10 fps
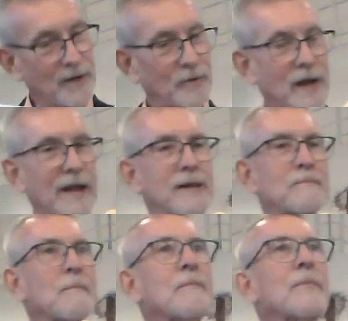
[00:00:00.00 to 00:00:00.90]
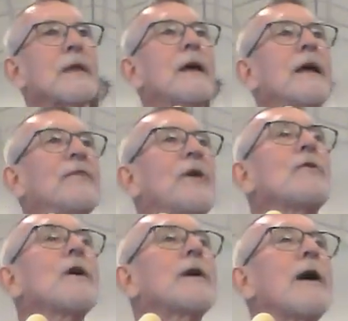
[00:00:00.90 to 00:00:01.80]
okay. If you
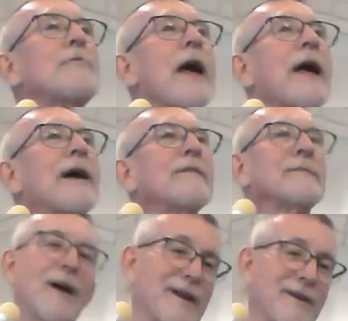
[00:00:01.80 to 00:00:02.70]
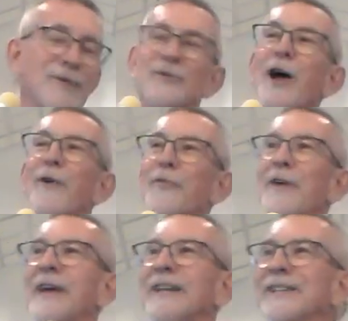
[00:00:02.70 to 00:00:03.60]
can go down, God knows all
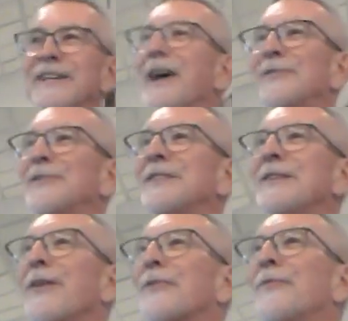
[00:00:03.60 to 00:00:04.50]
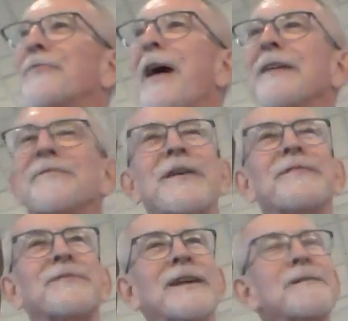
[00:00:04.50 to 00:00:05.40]
things. He knows he's not going to find
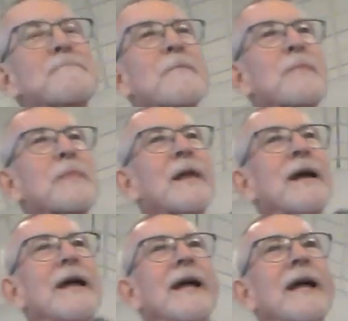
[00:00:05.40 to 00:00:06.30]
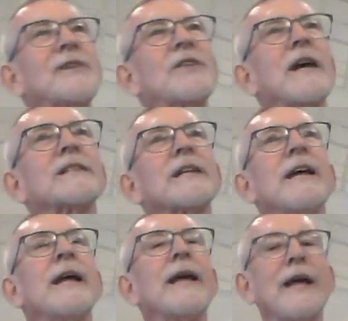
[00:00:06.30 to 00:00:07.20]
50. He
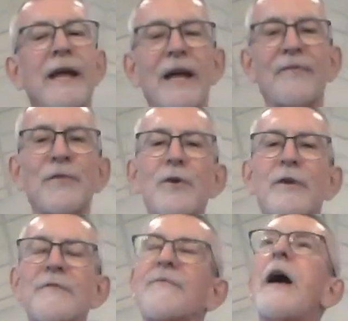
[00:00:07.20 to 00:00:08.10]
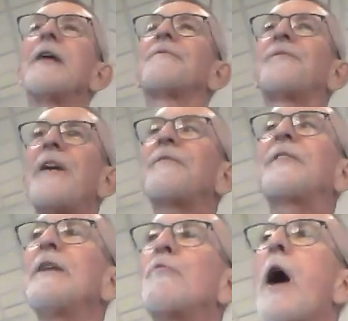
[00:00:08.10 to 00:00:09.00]
says, if you can find
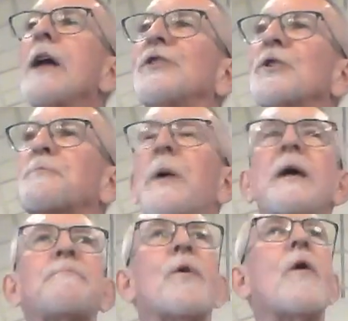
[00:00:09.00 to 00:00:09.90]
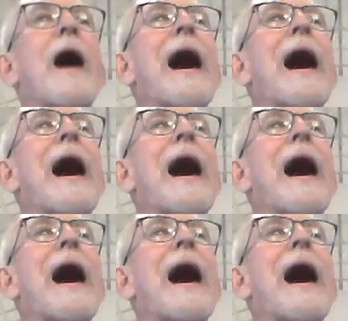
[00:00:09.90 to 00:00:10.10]
50 righteous people,